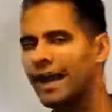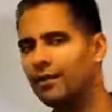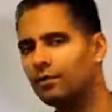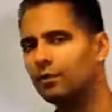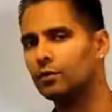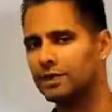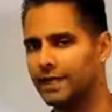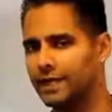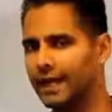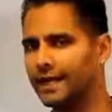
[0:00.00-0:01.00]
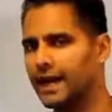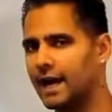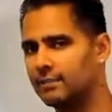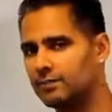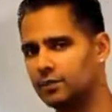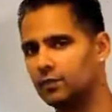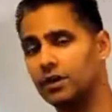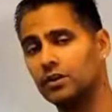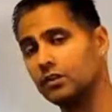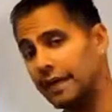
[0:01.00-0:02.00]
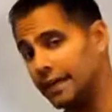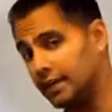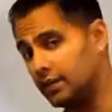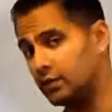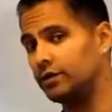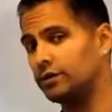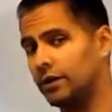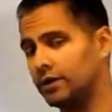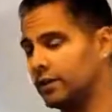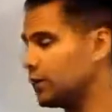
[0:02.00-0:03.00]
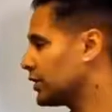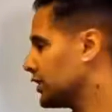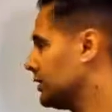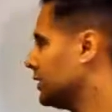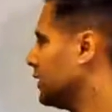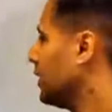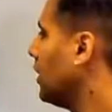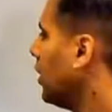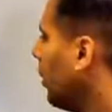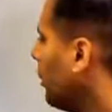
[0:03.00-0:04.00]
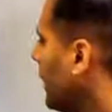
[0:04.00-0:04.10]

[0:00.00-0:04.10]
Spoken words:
whenever rotating any object 180 degrees around the origin, all